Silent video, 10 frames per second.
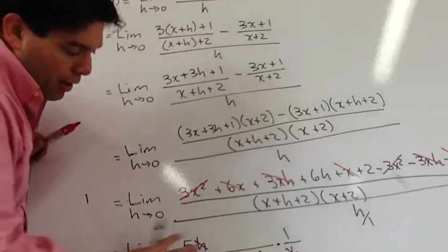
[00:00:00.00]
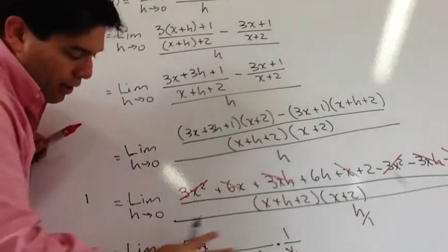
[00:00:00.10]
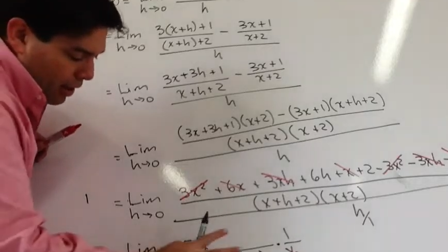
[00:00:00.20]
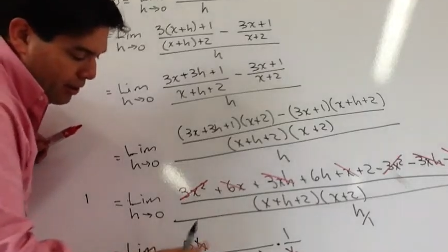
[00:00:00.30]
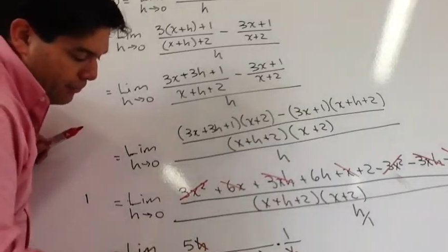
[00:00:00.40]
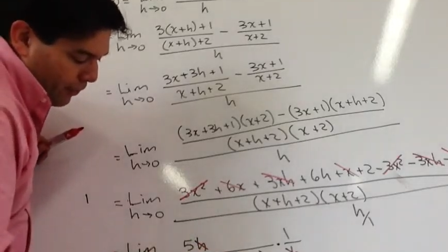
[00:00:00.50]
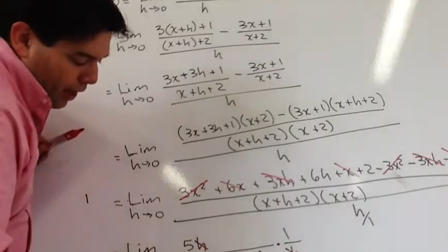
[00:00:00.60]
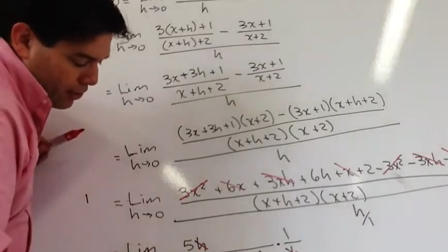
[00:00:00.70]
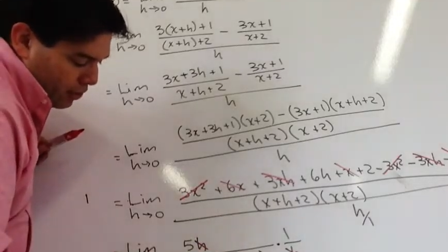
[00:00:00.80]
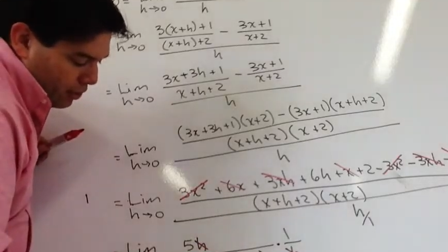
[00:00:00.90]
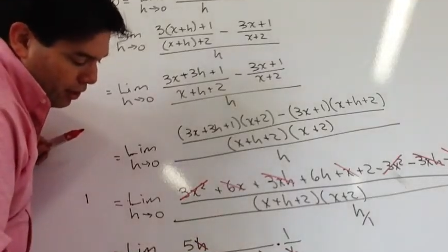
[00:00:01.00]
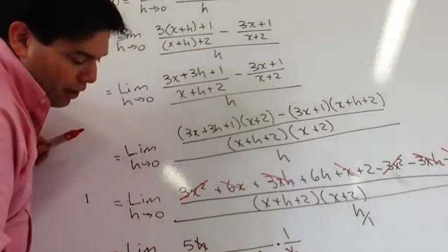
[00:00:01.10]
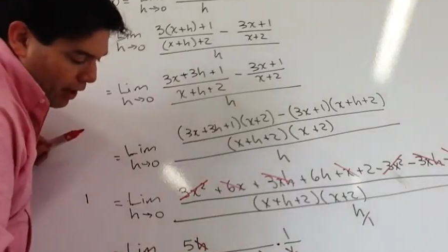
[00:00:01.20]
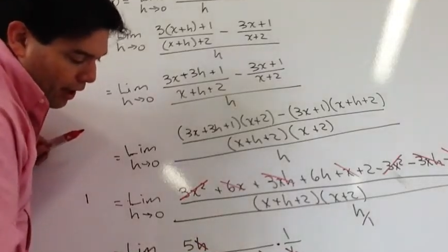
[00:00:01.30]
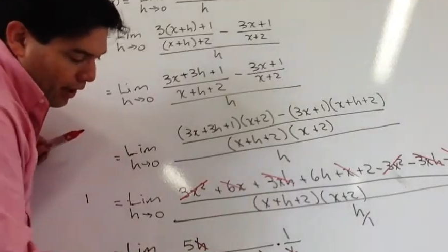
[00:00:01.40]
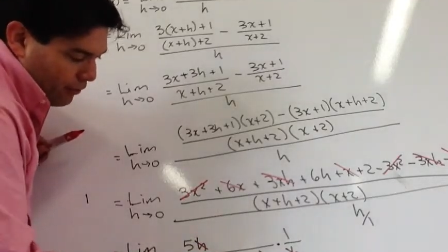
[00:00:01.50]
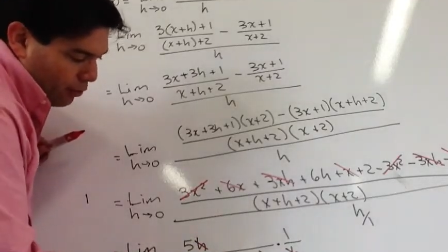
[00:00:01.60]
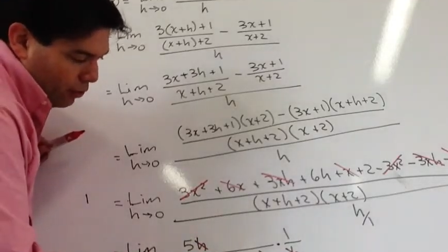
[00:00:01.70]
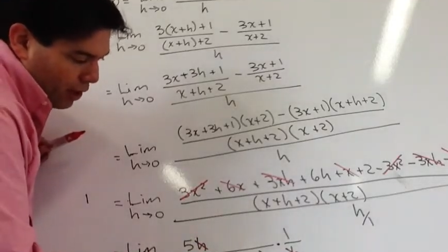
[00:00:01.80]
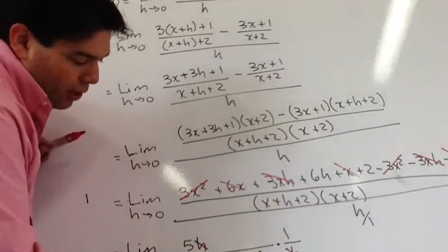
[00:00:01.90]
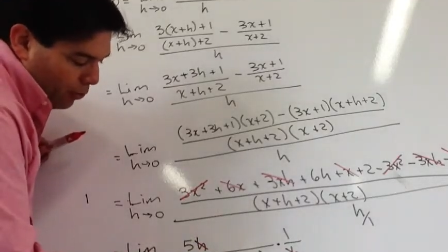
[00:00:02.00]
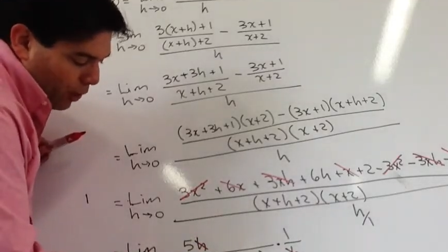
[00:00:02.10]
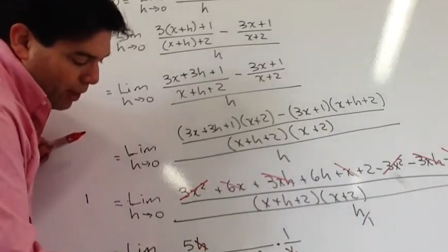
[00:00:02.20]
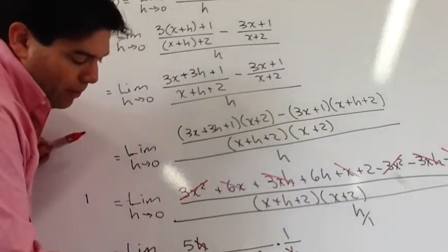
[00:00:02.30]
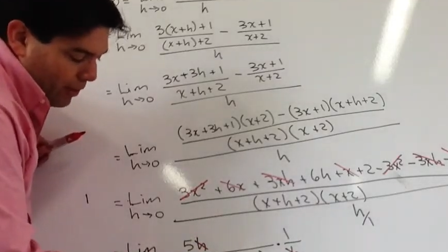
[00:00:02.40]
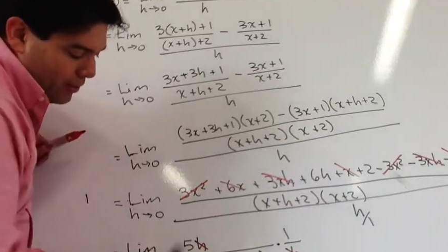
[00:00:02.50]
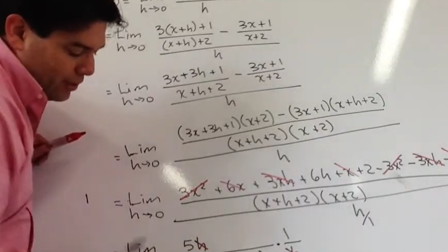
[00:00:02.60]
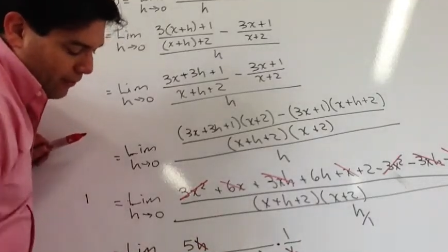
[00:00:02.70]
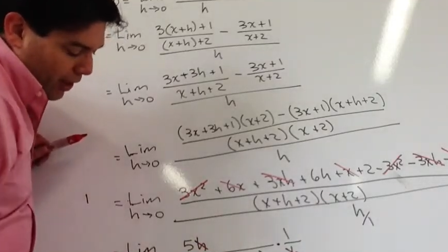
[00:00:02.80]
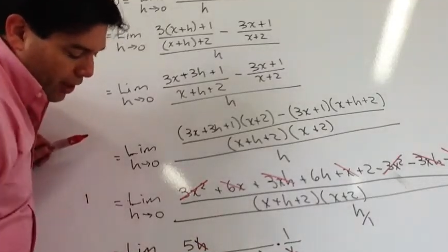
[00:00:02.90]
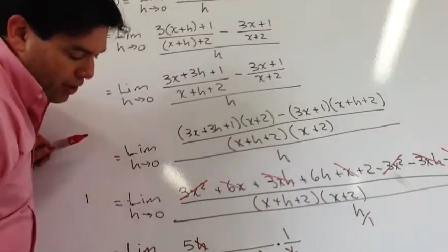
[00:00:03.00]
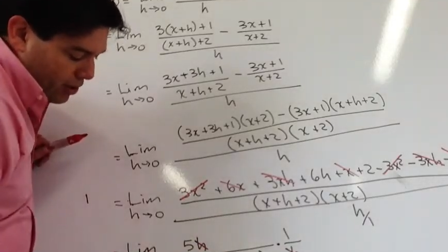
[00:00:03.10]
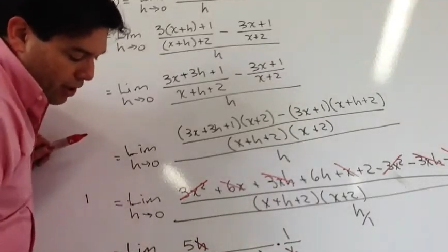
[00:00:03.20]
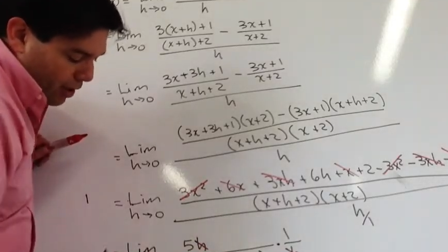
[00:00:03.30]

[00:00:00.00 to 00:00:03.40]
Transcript: this fraction that has only one appearance of h,